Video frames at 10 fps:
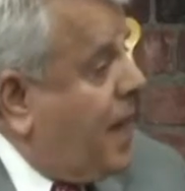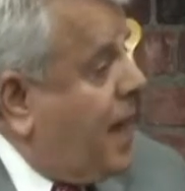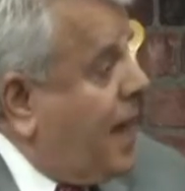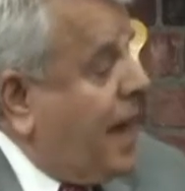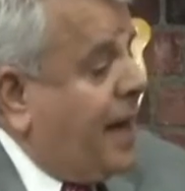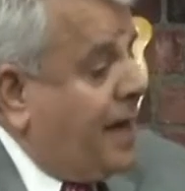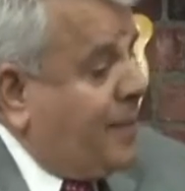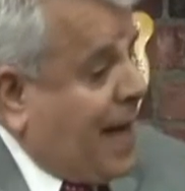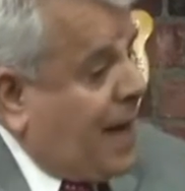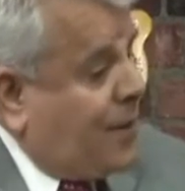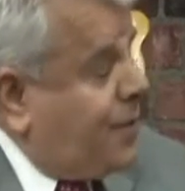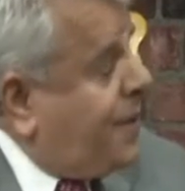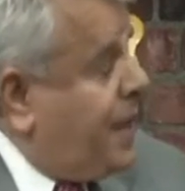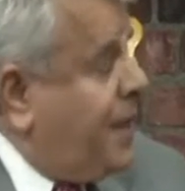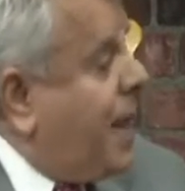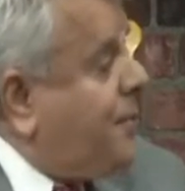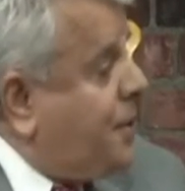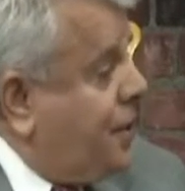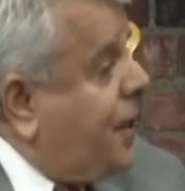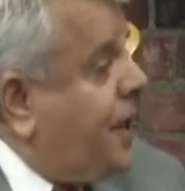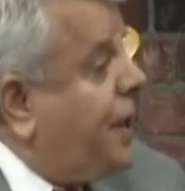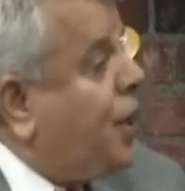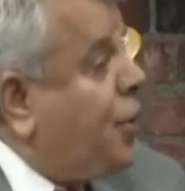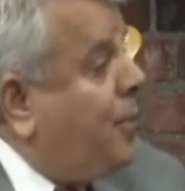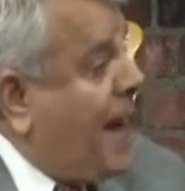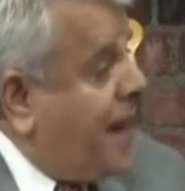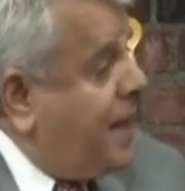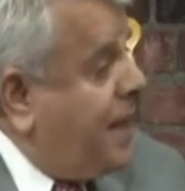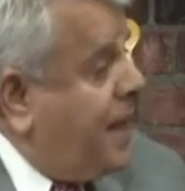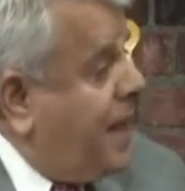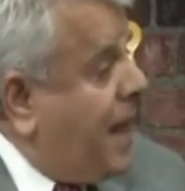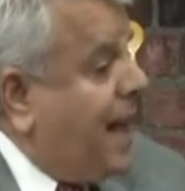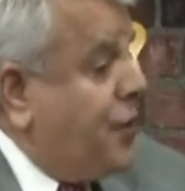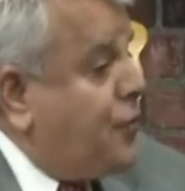And I'm now getting the opportunity to go back and